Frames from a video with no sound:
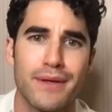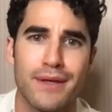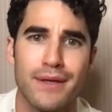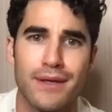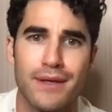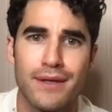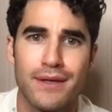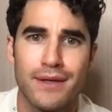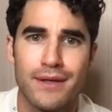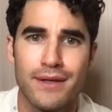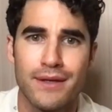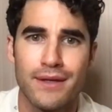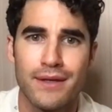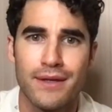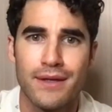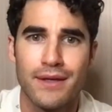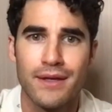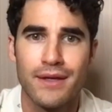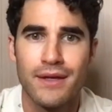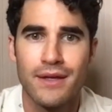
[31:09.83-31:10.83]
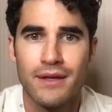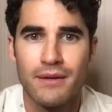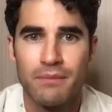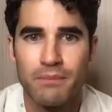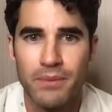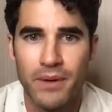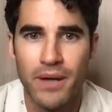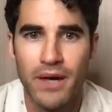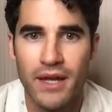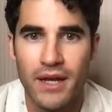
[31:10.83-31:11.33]

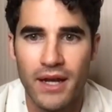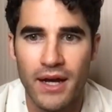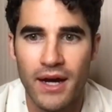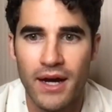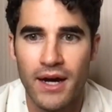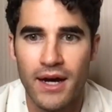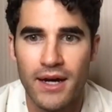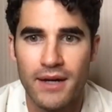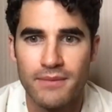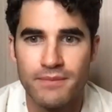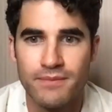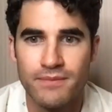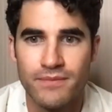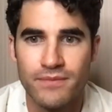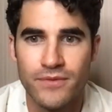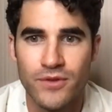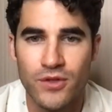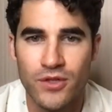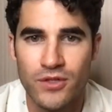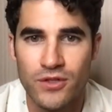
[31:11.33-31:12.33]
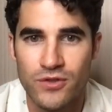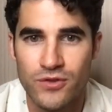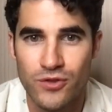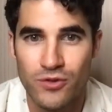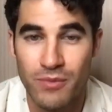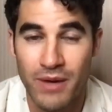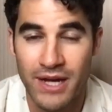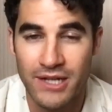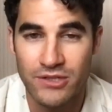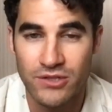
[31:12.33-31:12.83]
But you can use your
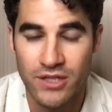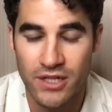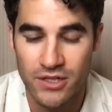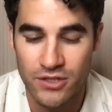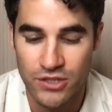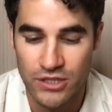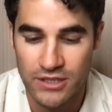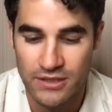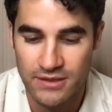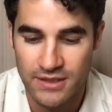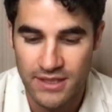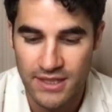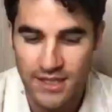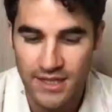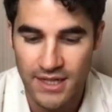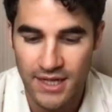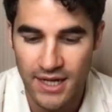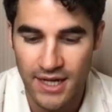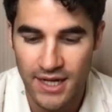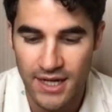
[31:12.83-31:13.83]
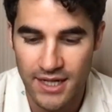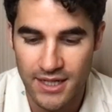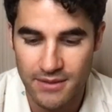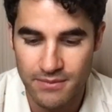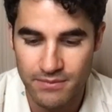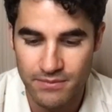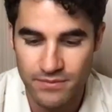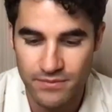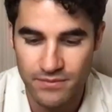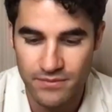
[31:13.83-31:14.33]
imagination.
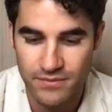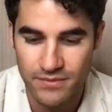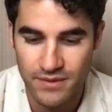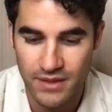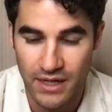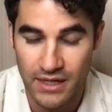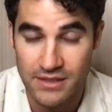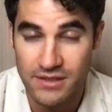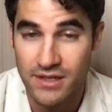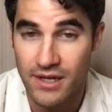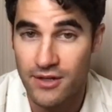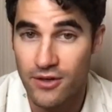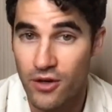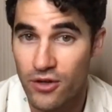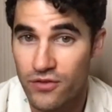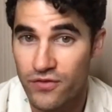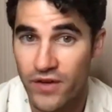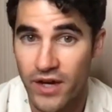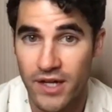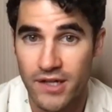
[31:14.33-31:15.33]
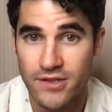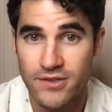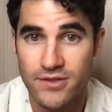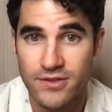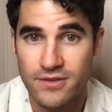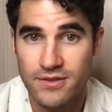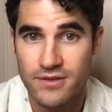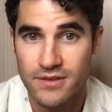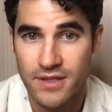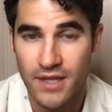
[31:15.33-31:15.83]
I signed all the vinyls,
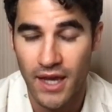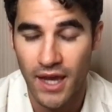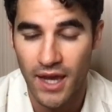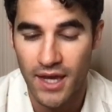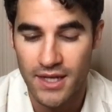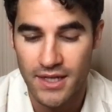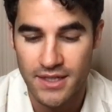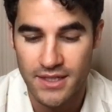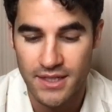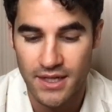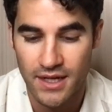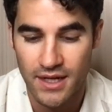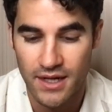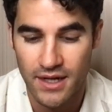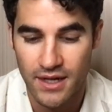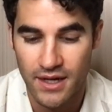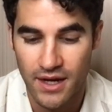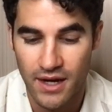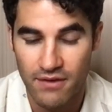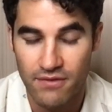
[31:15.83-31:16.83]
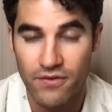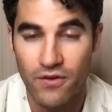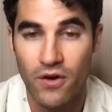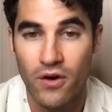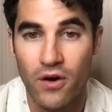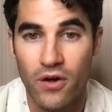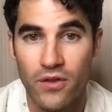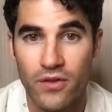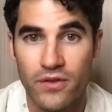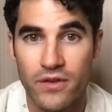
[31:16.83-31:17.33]
and I have
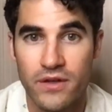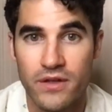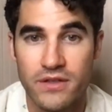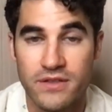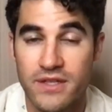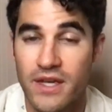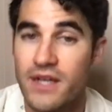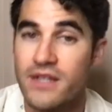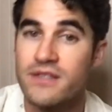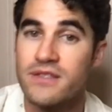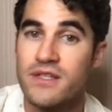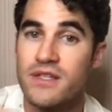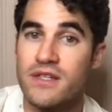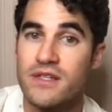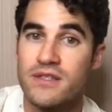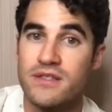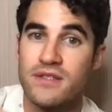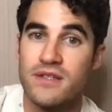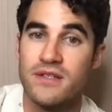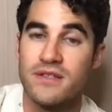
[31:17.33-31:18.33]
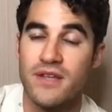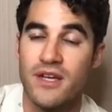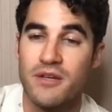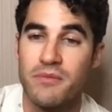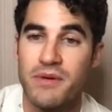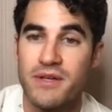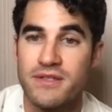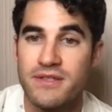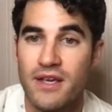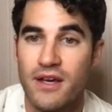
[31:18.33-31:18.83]
all of the signed CDs I signed
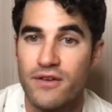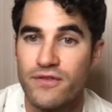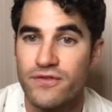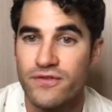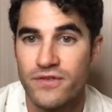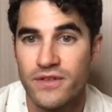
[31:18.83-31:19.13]
myself.